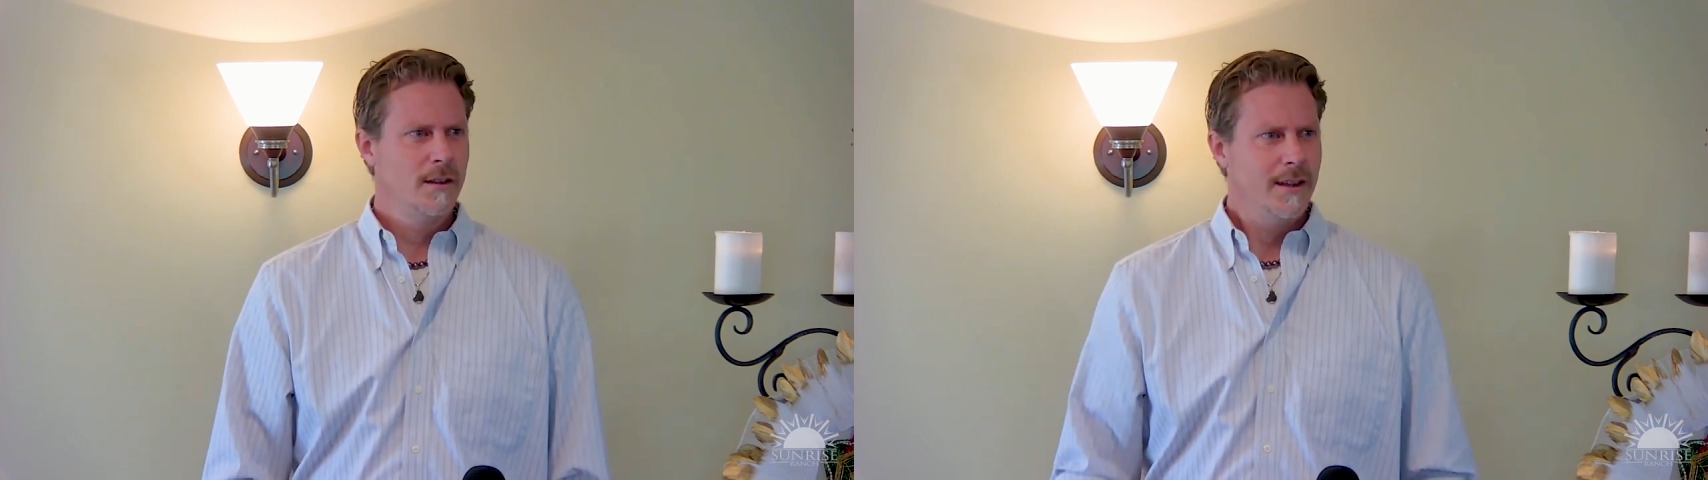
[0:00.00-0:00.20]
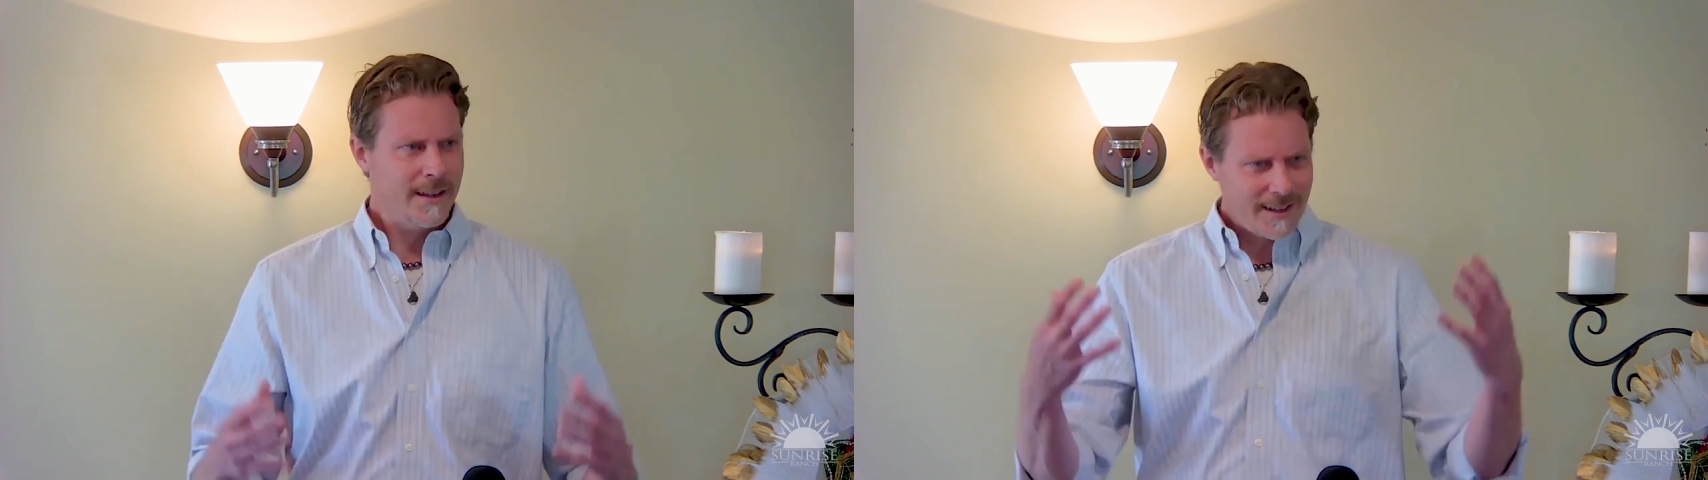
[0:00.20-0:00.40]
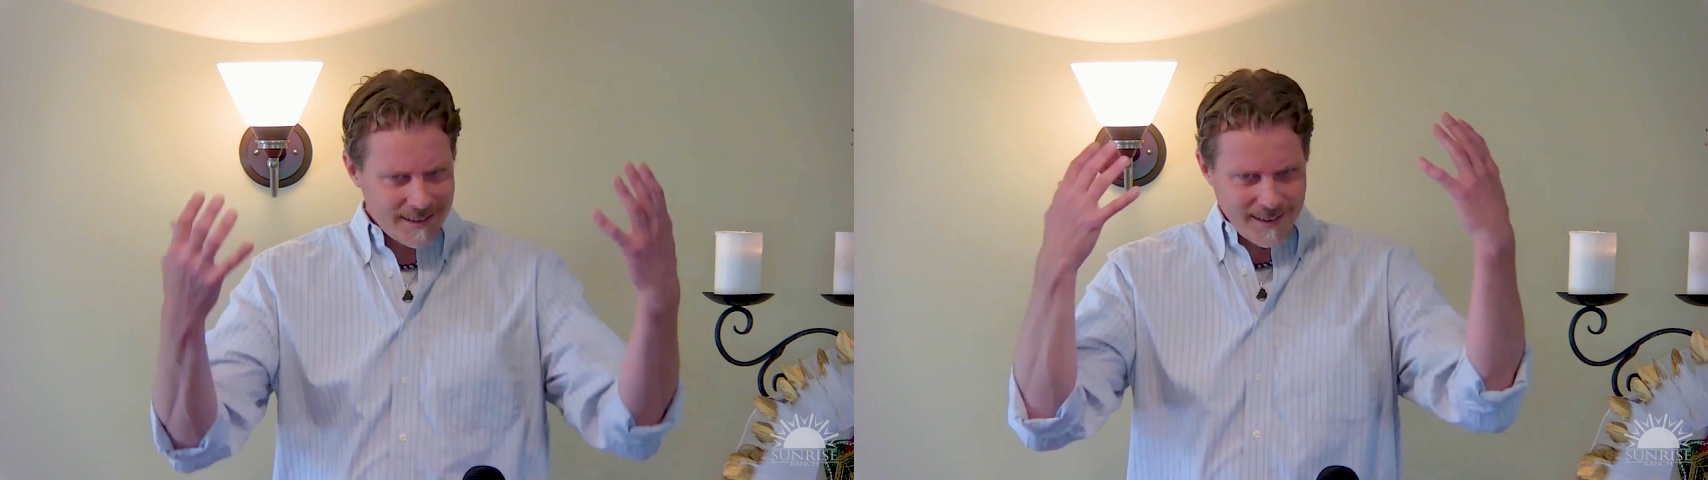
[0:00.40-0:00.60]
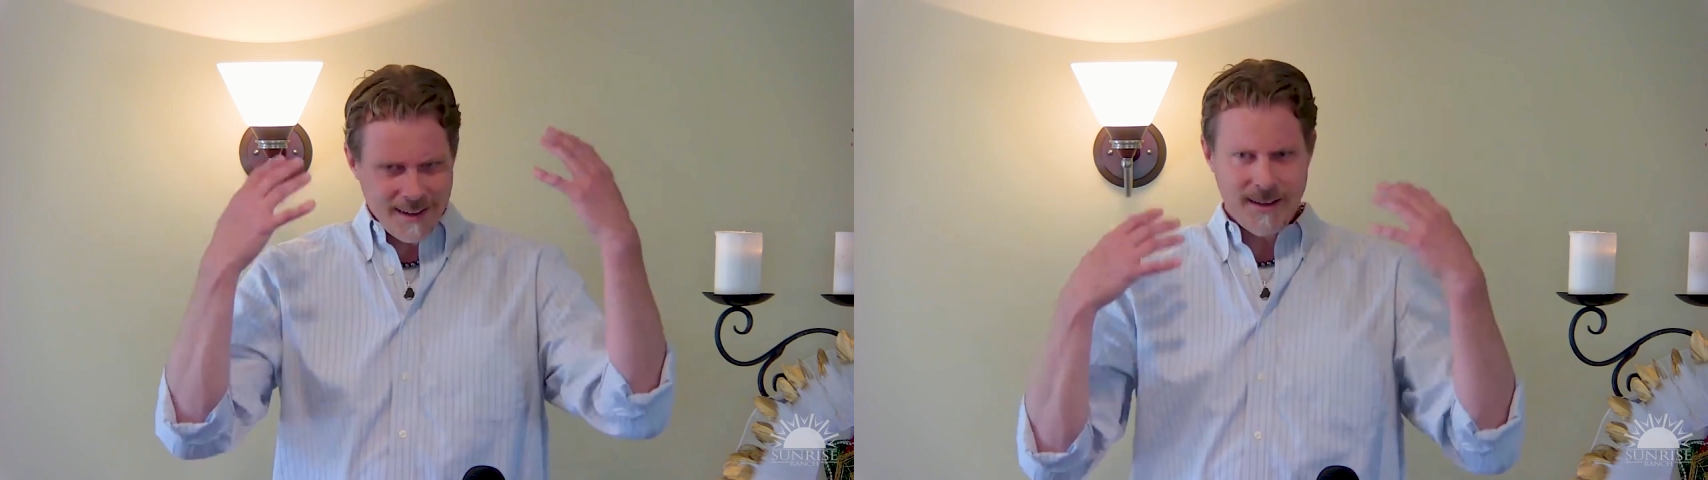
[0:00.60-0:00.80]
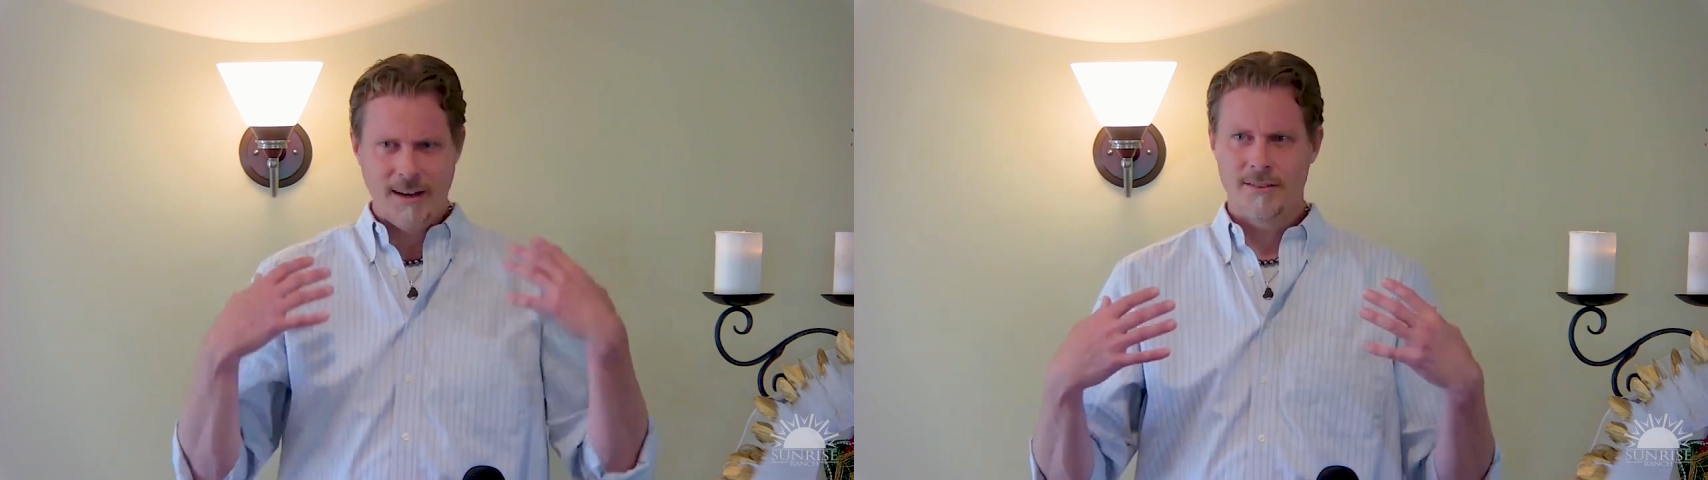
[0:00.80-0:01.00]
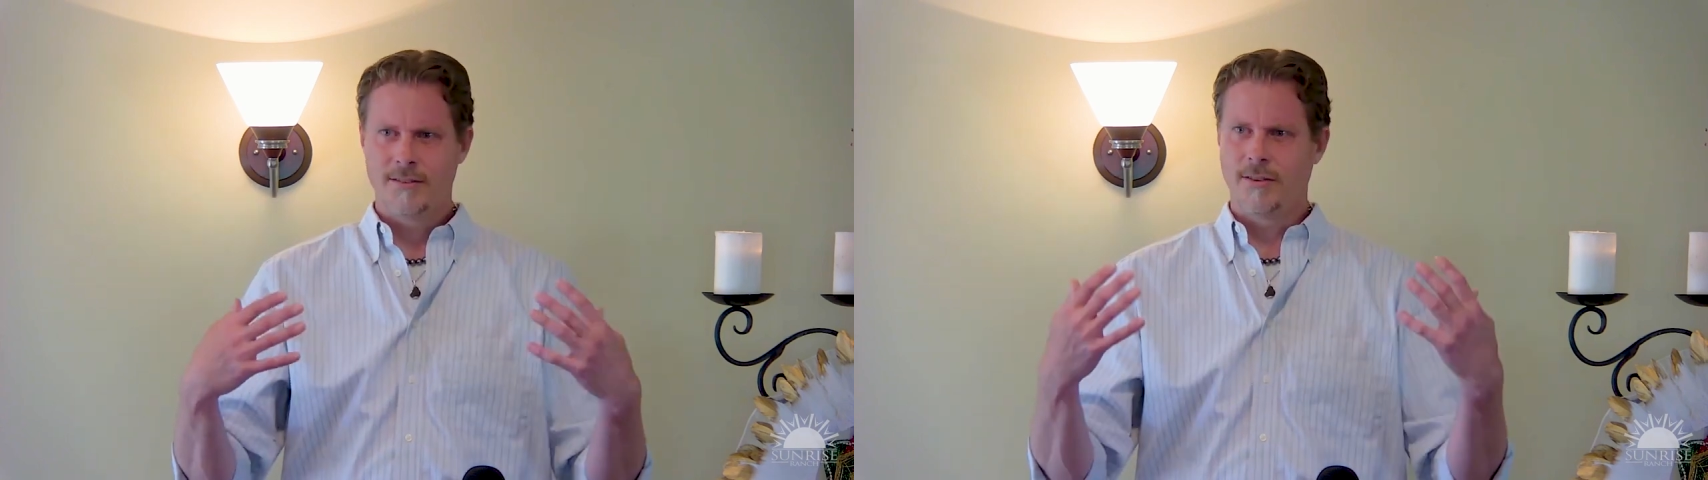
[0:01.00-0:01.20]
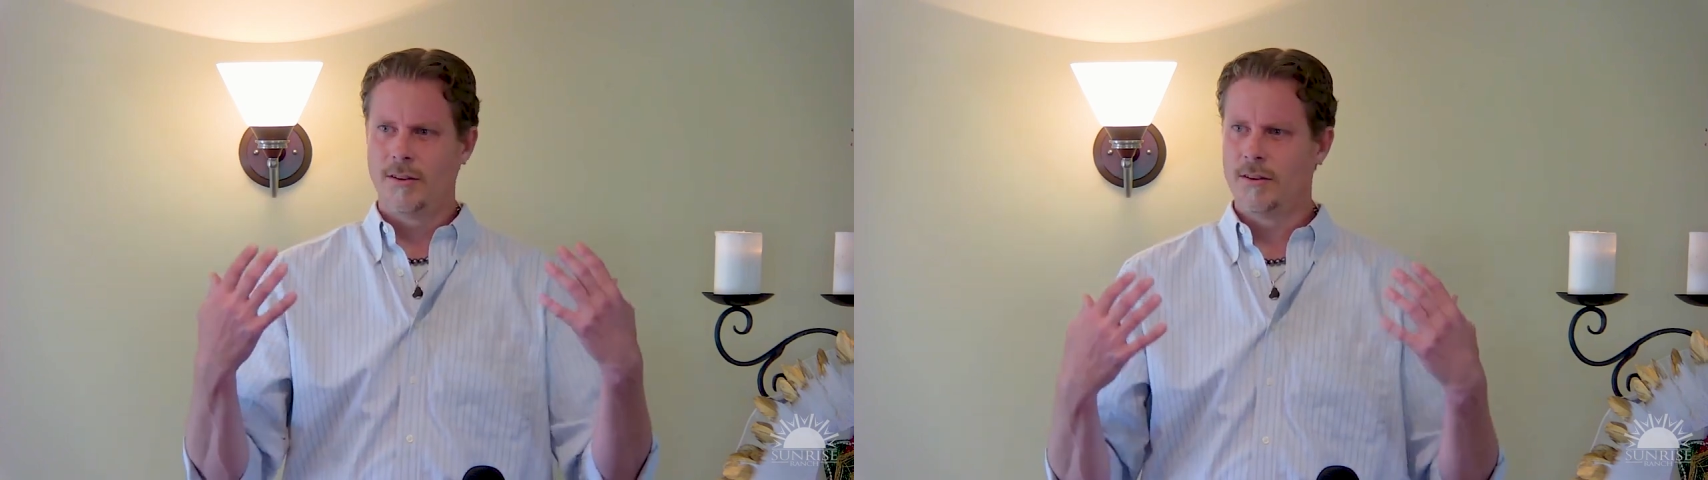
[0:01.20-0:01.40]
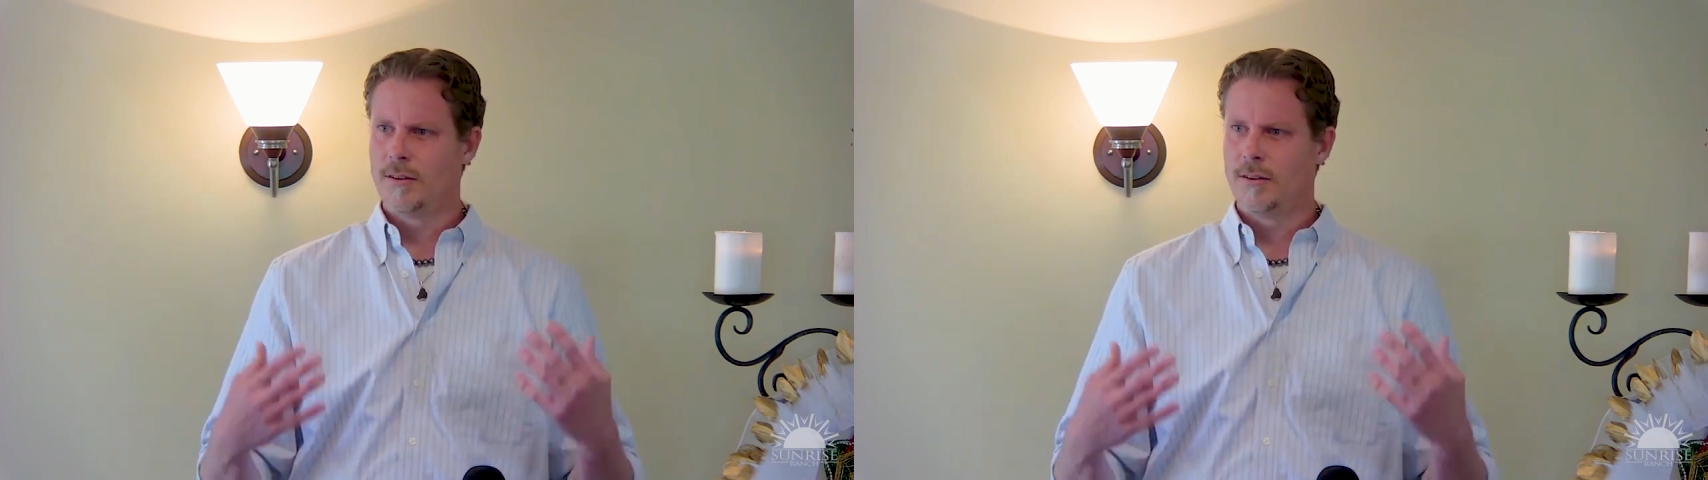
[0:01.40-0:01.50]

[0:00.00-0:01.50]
It gets in us.